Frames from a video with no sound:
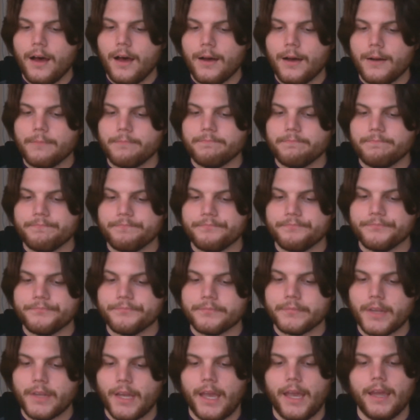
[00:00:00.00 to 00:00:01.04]

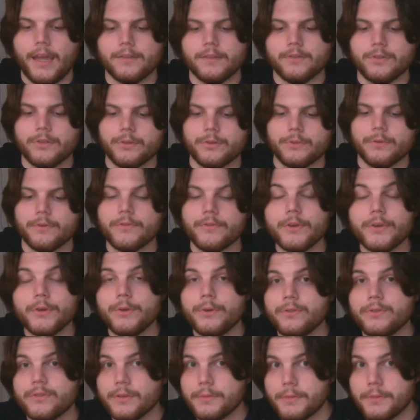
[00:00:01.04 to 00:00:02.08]
and to
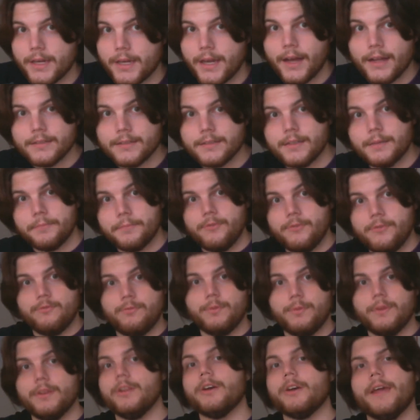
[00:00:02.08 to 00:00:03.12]
review some of the concepts
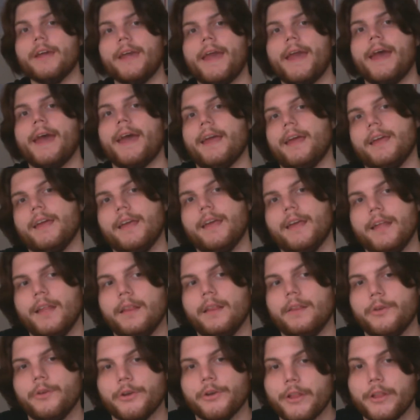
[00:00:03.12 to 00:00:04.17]
you've been looking at
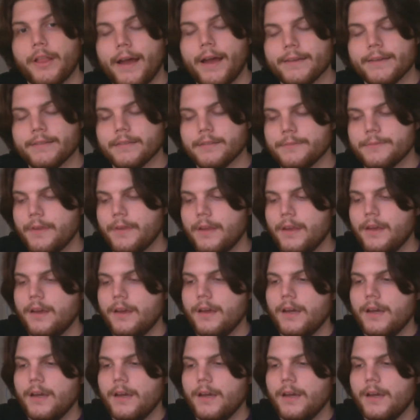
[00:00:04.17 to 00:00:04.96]
in your class.